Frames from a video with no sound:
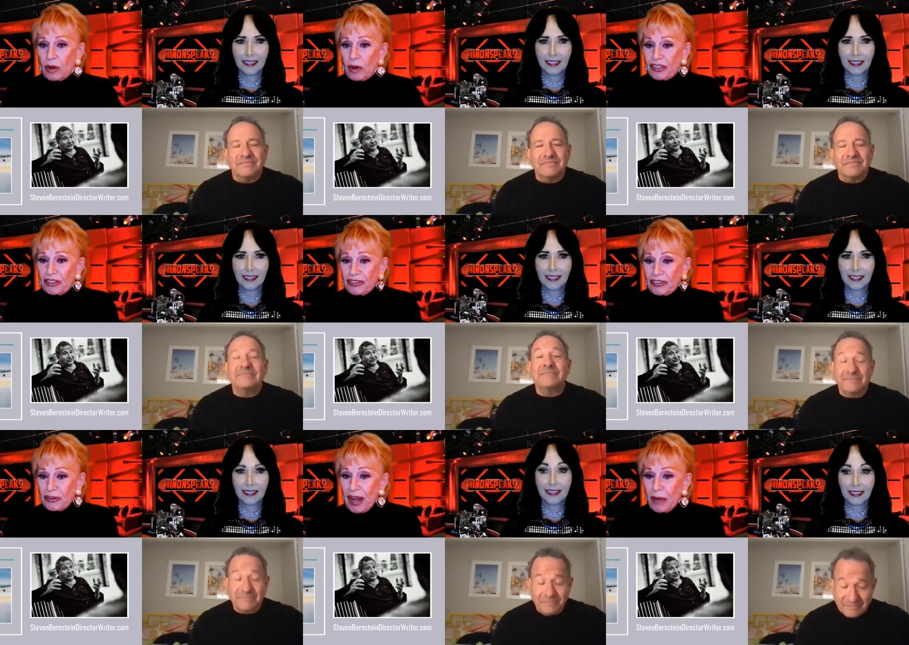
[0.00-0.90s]
Speaker 1: wanted to
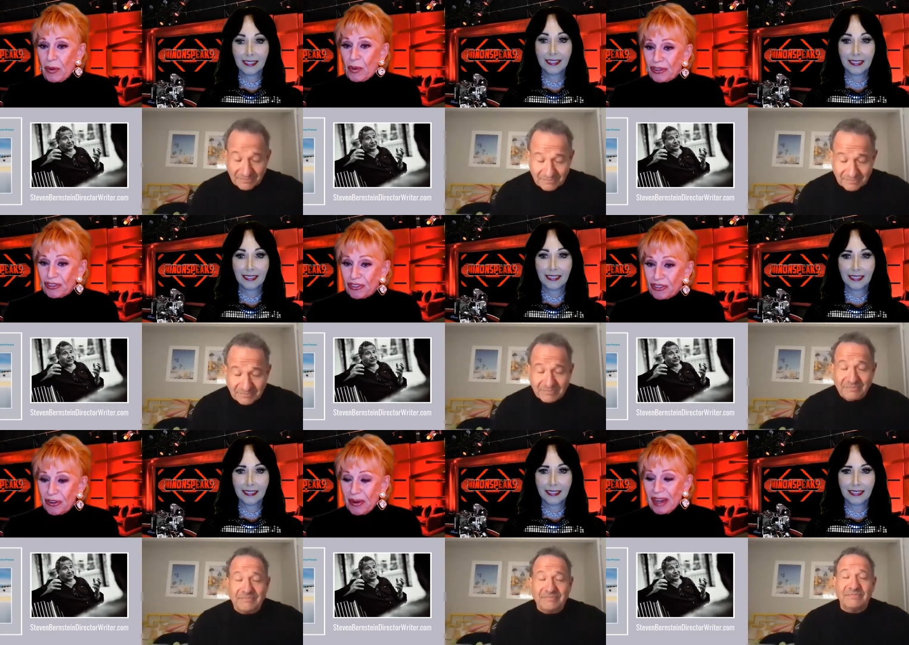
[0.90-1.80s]
do and how we wanted to
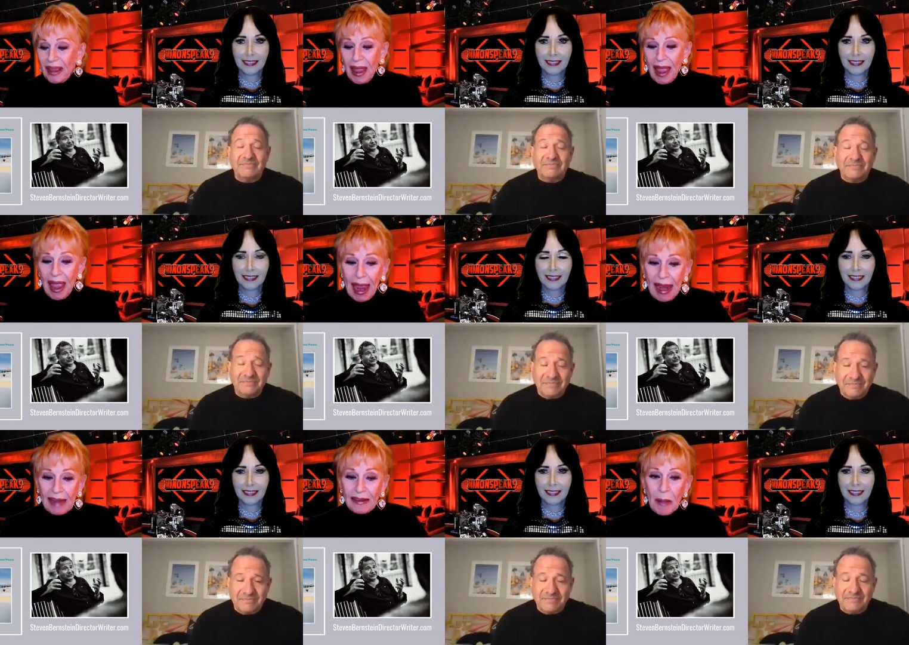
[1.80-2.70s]
do it
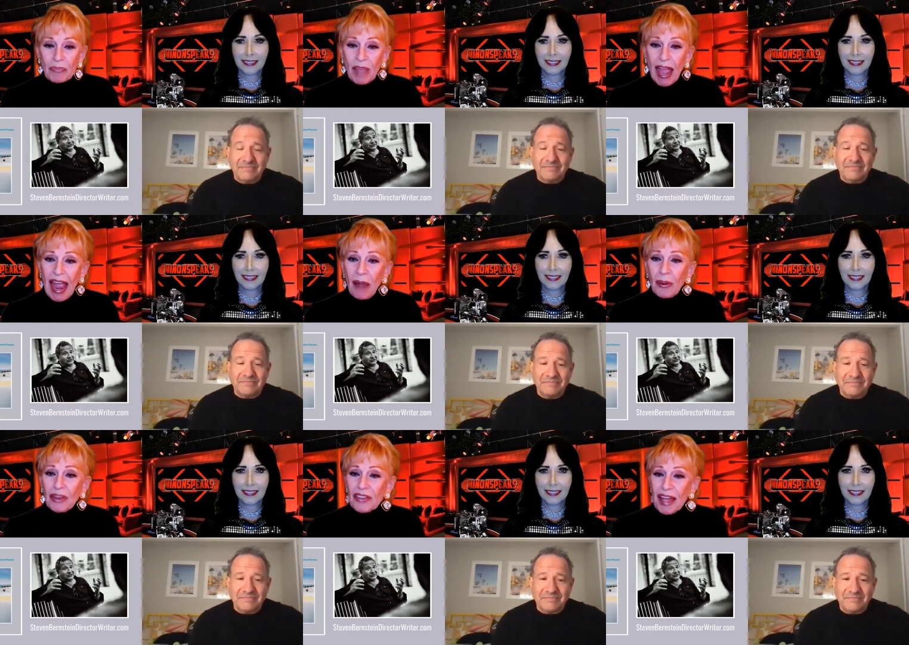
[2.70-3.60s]
and how
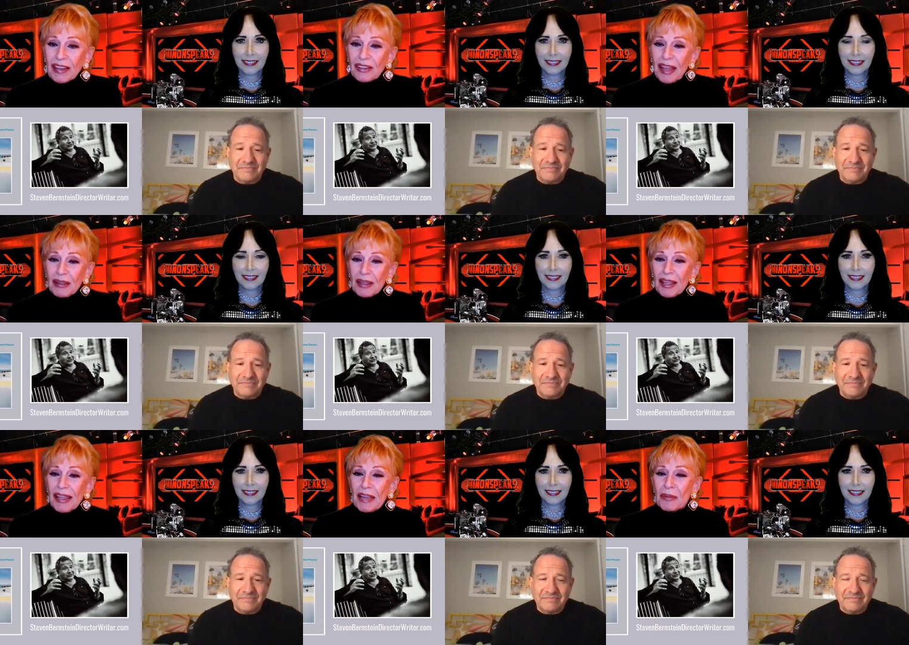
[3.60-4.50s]
is that
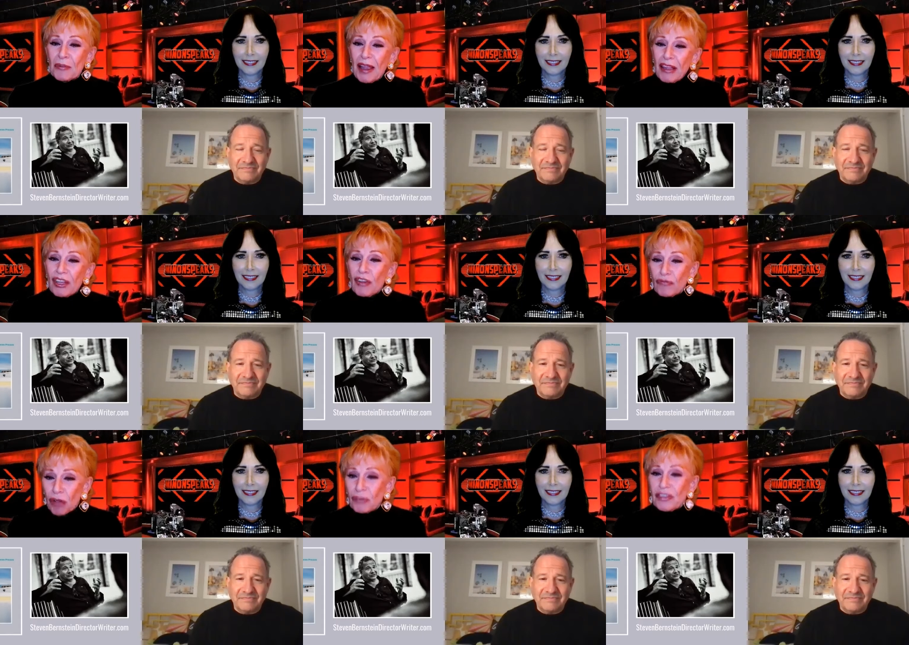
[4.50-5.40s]
is, you've
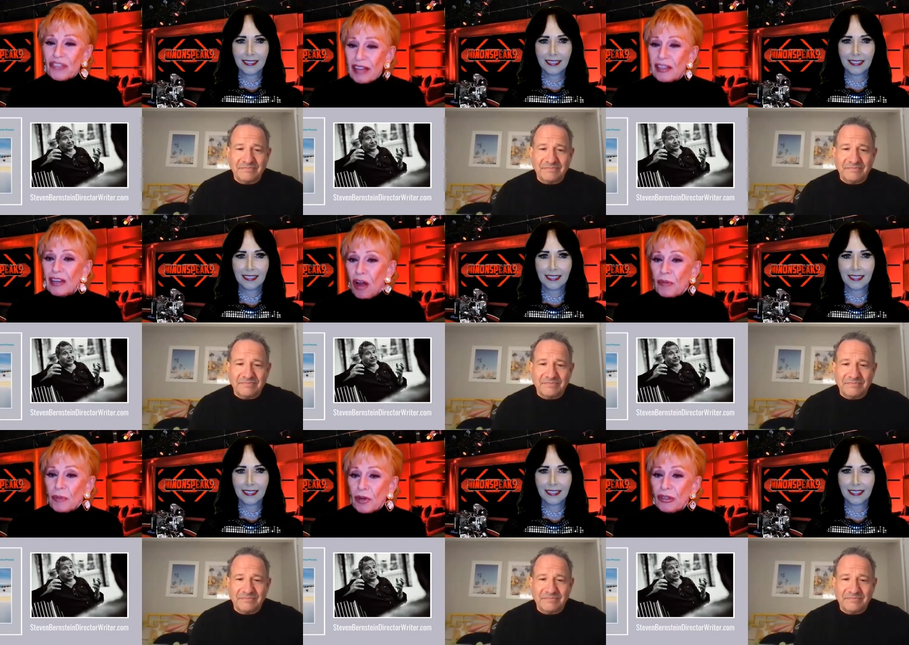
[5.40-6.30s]
noticed that a
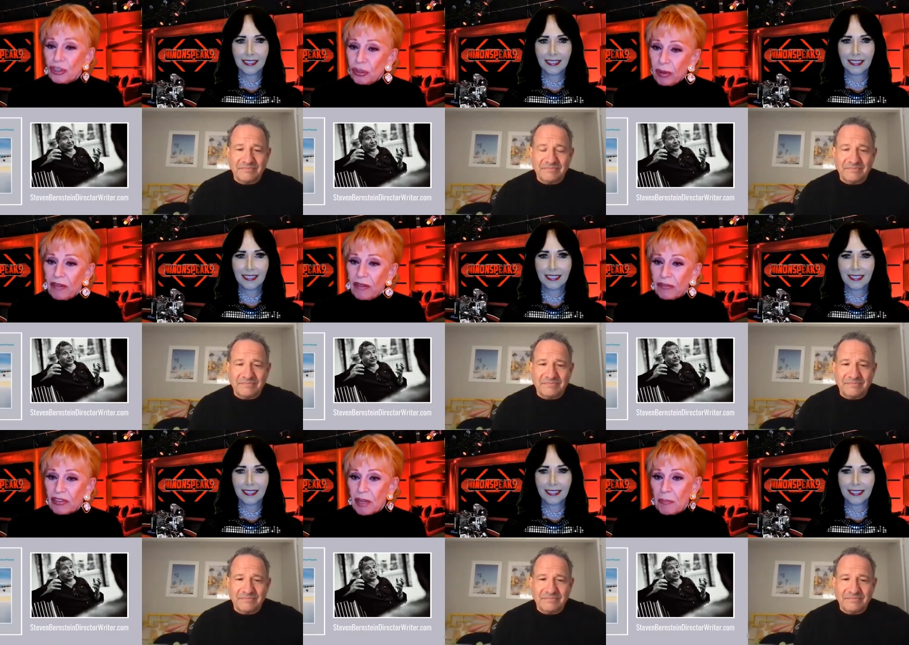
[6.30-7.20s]
lot because you have
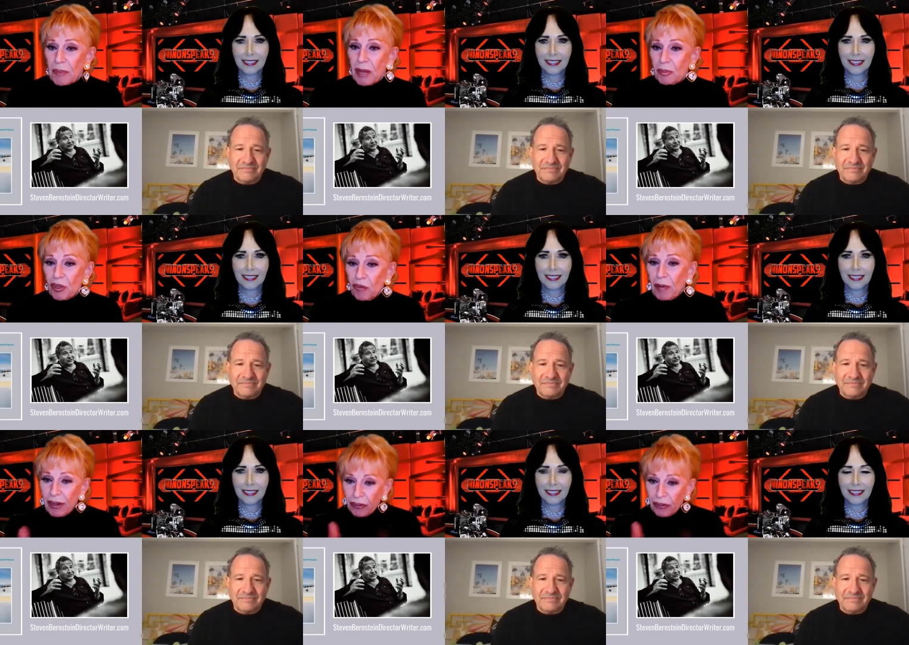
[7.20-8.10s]
obviously been, you've
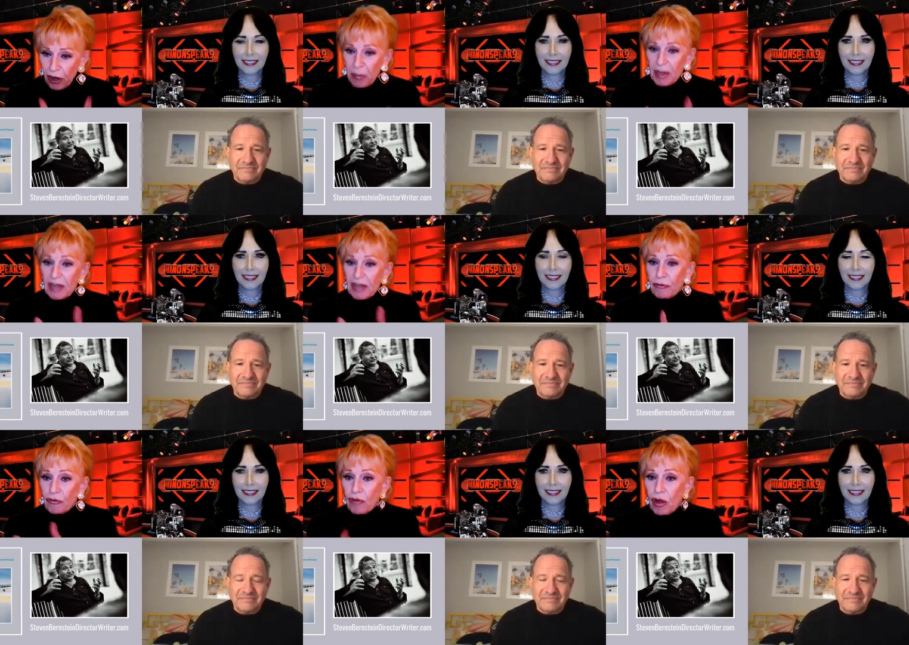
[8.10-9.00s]
played so many
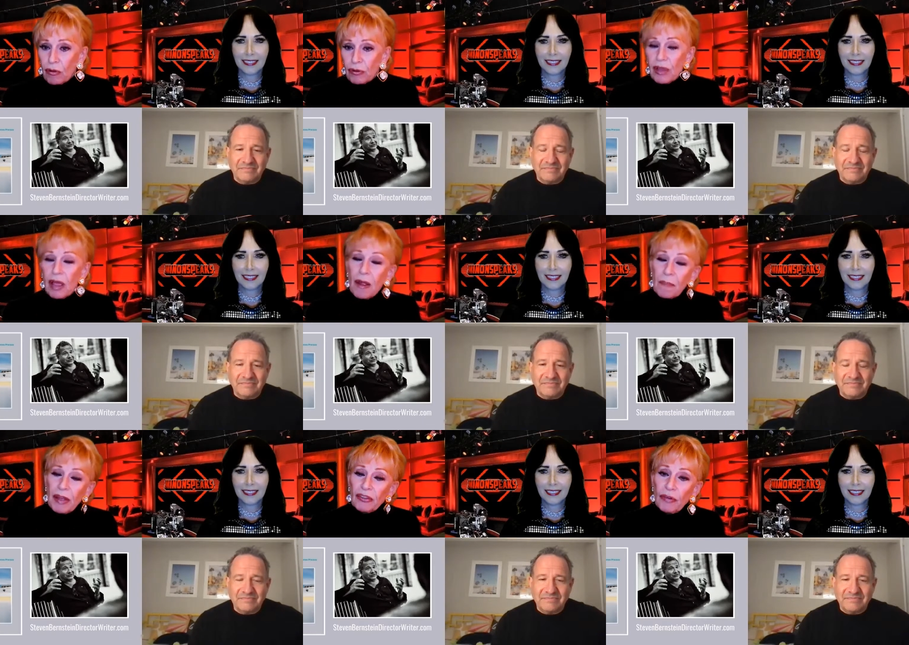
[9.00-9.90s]
different roles,
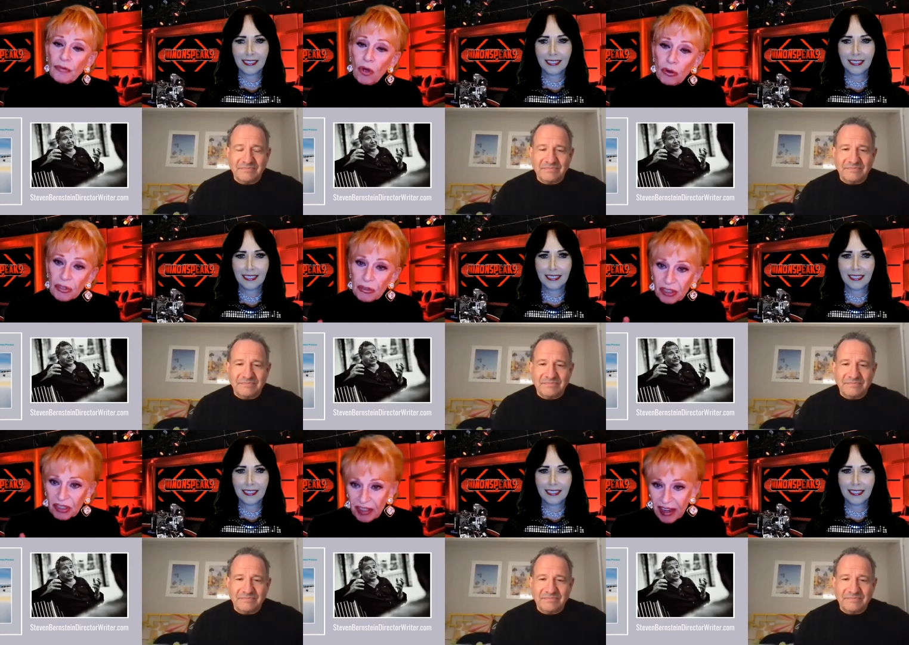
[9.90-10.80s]
but you've also
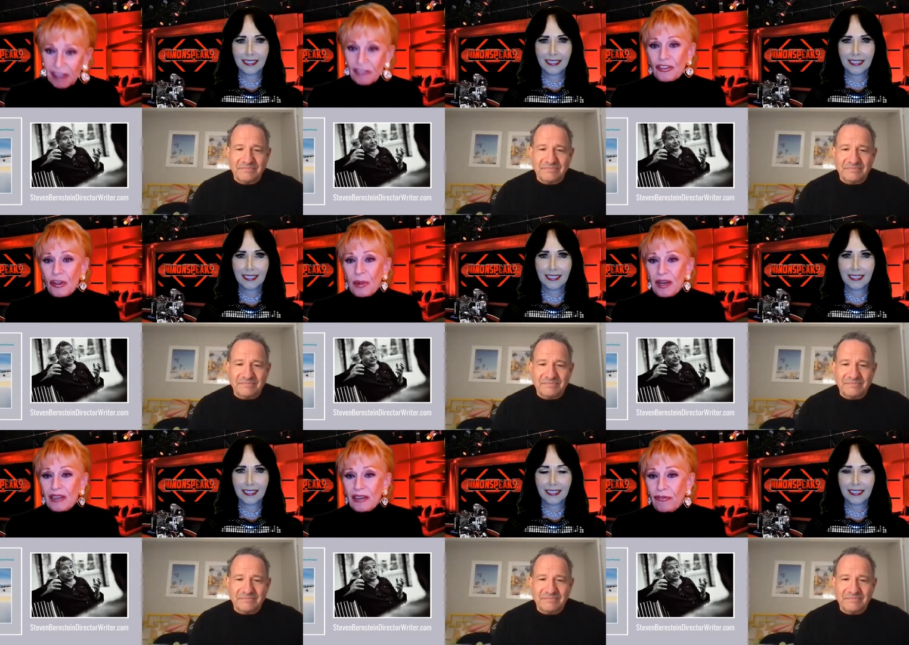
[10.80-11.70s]
seen so
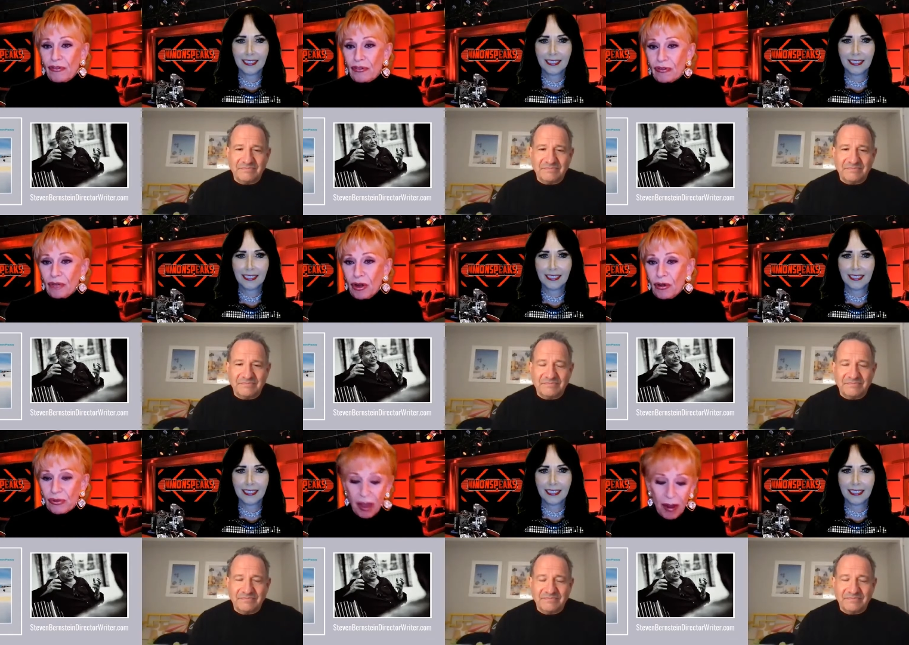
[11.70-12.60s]
many different
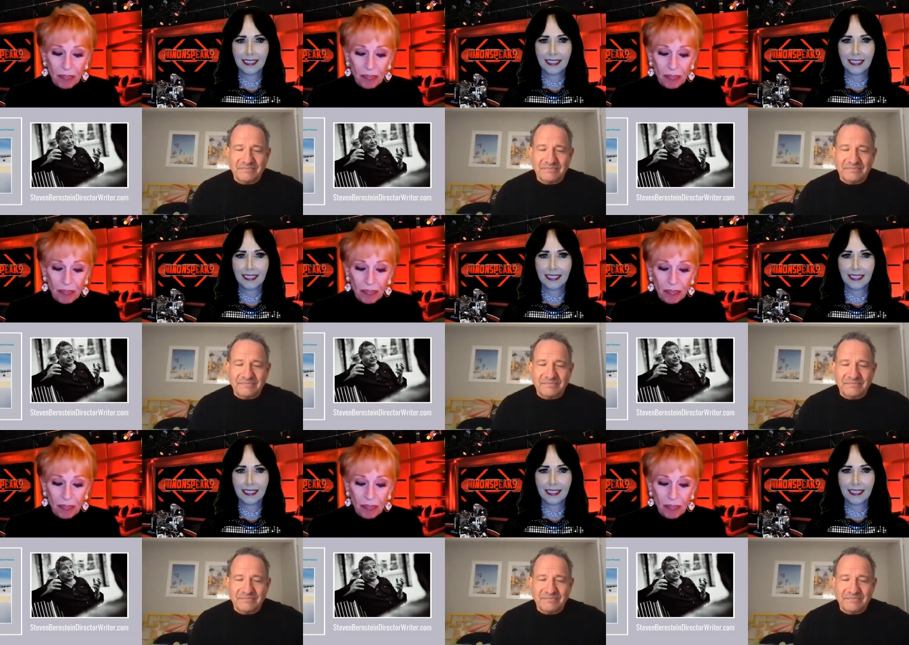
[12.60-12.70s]
roles.